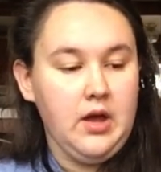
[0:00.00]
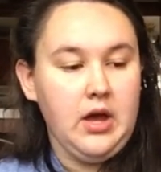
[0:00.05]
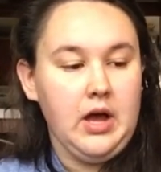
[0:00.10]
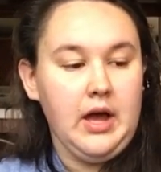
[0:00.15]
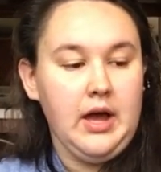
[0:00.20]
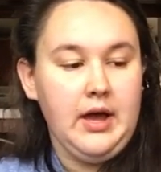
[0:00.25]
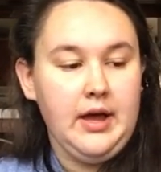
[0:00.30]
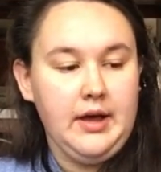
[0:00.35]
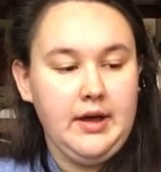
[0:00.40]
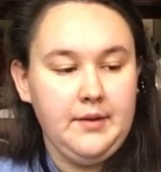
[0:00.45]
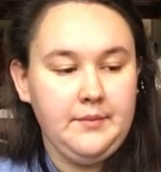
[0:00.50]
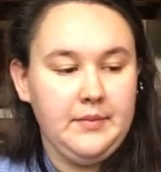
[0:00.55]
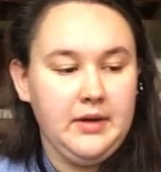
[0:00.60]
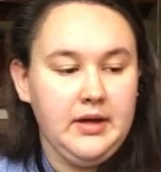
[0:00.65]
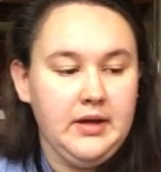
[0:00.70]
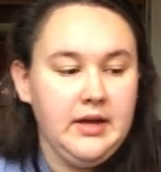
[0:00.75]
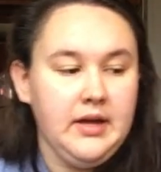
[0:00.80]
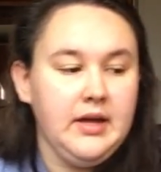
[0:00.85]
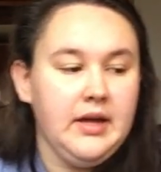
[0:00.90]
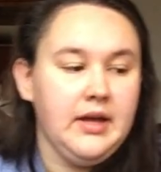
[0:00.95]
Um,
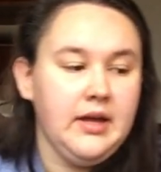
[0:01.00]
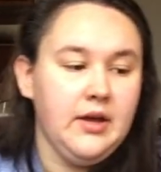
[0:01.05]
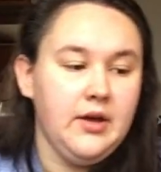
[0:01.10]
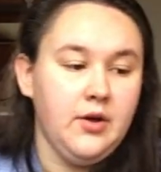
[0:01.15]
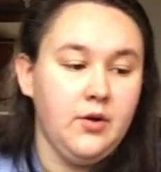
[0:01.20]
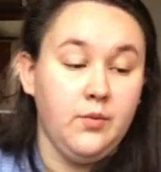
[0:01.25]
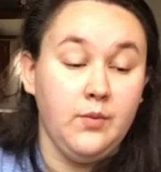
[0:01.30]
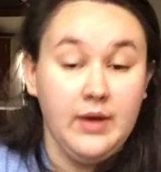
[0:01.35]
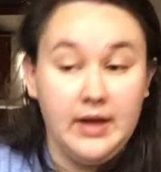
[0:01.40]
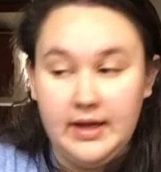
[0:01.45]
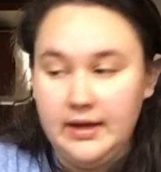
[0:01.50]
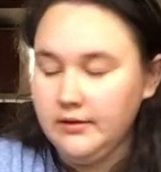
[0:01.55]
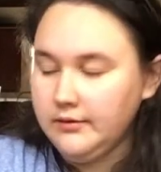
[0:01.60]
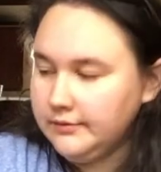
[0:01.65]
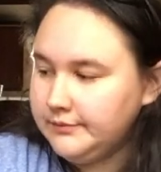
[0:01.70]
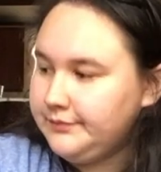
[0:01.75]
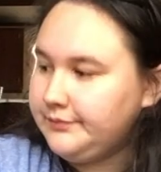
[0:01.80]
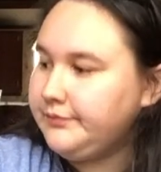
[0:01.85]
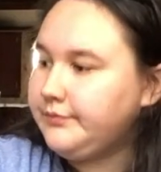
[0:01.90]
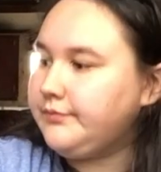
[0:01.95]
well,
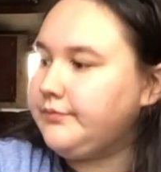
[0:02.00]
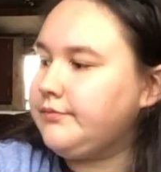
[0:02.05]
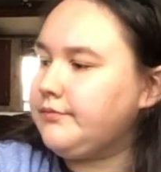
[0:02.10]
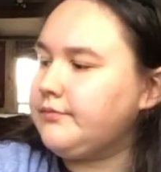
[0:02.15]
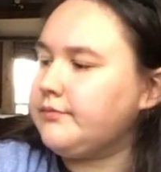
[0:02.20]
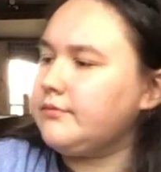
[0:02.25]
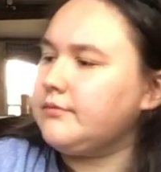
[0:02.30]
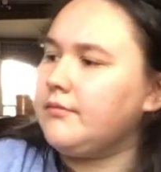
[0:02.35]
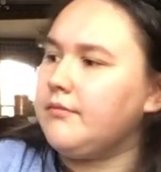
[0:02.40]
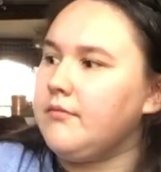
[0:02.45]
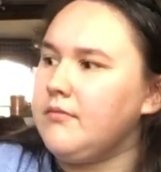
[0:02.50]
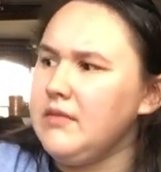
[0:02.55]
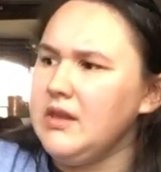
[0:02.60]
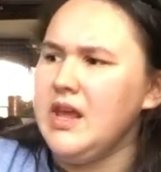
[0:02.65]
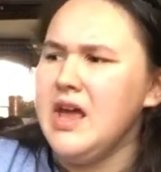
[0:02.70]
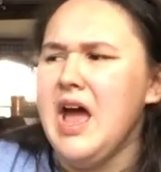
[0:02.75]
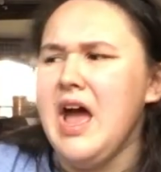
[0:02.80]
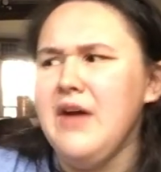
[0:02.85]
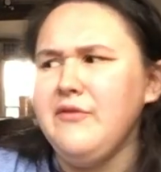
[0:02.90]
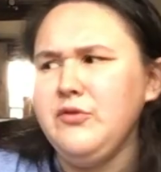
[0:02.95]

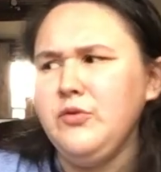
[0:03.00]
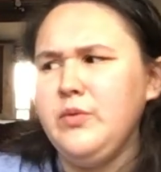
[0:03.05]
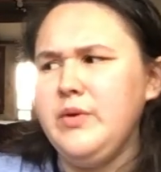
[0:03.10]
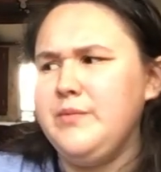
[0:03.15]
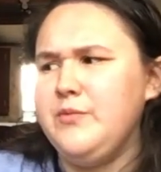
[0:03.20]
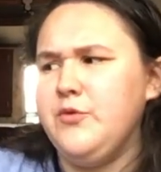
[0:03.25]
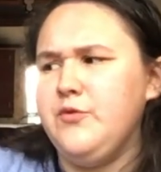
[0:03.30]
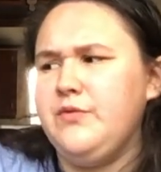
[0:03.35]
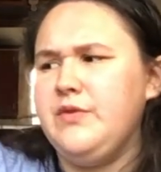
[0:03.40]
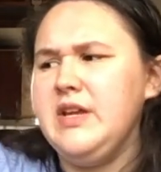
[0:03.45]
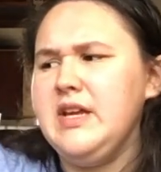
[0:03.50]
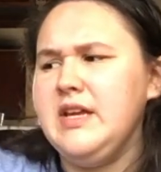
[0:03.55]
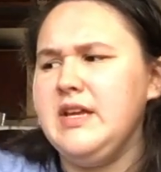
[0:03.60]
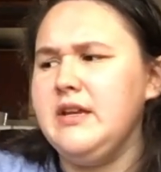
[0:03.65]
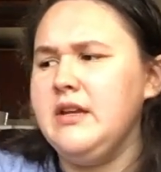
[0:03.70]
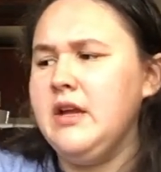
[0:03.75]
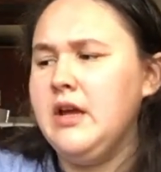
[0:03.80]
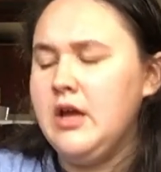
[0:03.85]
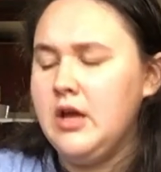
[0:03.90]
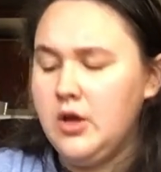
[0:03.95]
after we moved
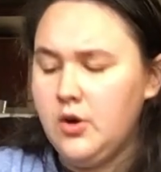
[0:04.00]
in,